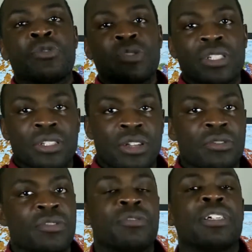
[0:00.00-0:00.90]
who is a
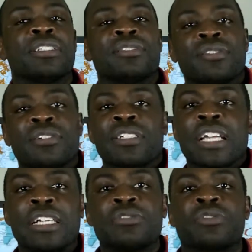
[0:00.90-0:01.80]
local in a certain
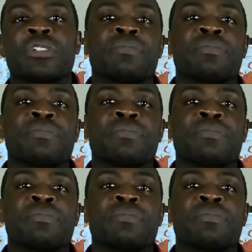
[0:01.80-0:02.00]
country,